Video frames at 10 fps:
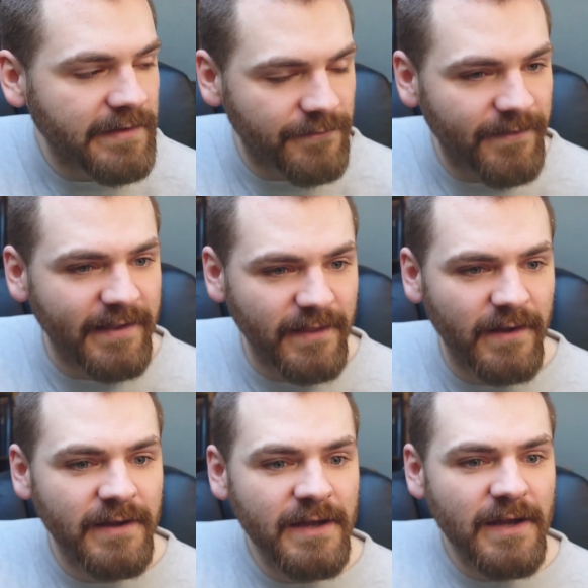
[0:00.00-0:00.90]
And the fact
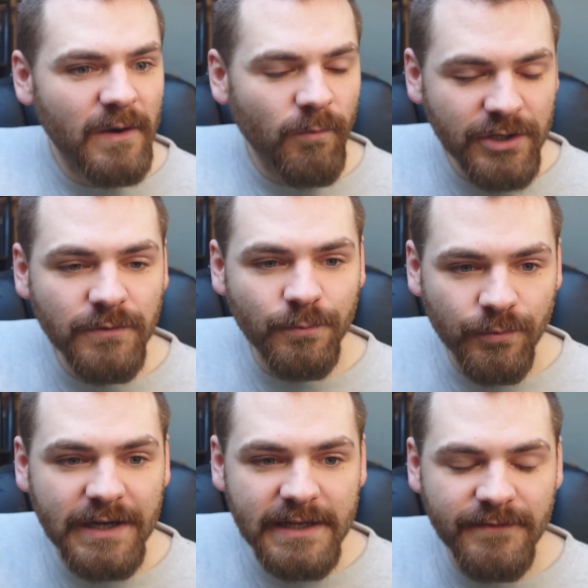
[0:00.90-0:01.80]
that when you
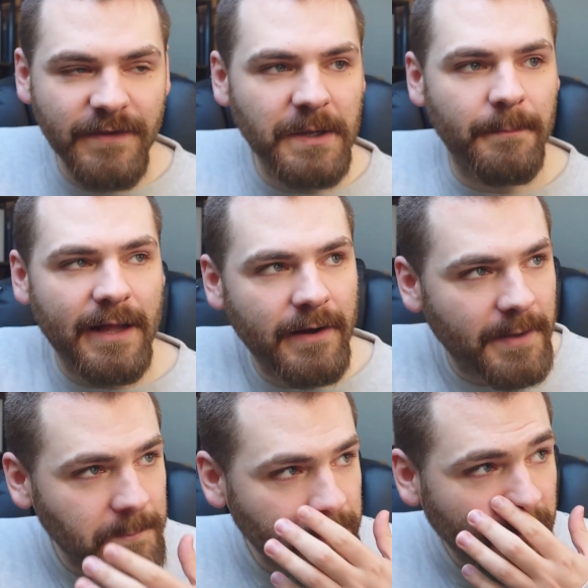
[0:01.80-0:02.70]
really think about
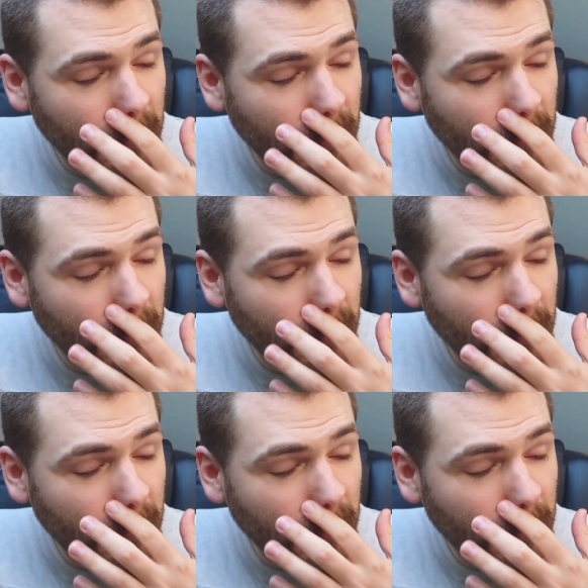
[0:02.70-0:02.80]
it,